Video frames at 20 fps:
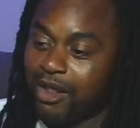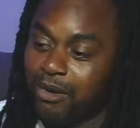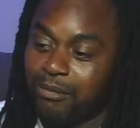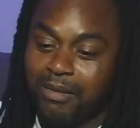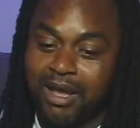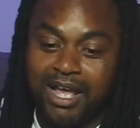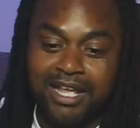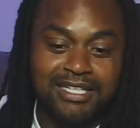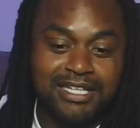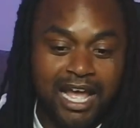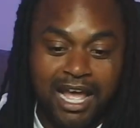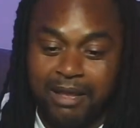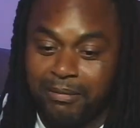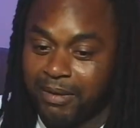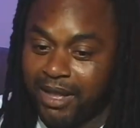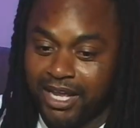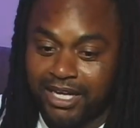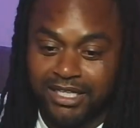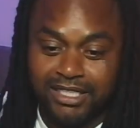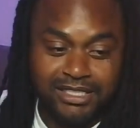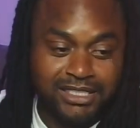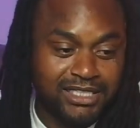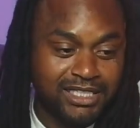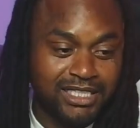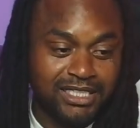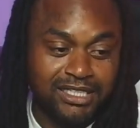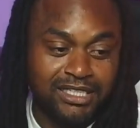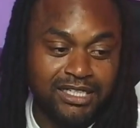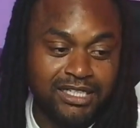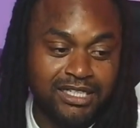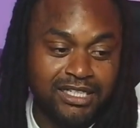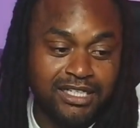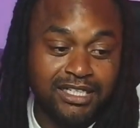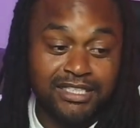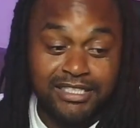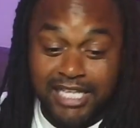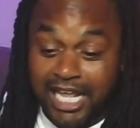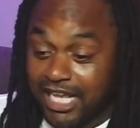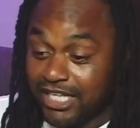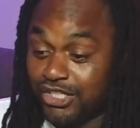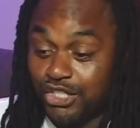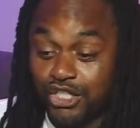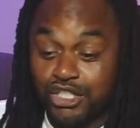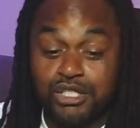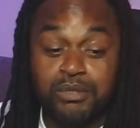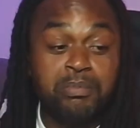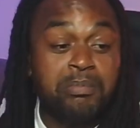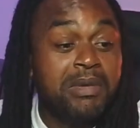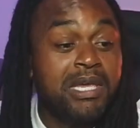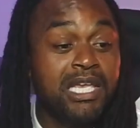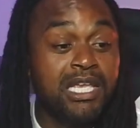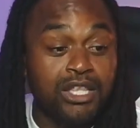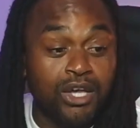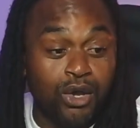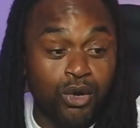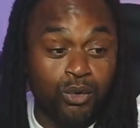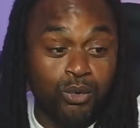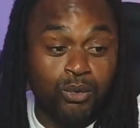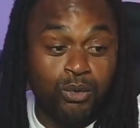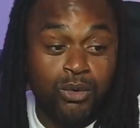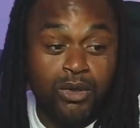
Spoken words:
I don't mind dying behind this shit. That's just me, though.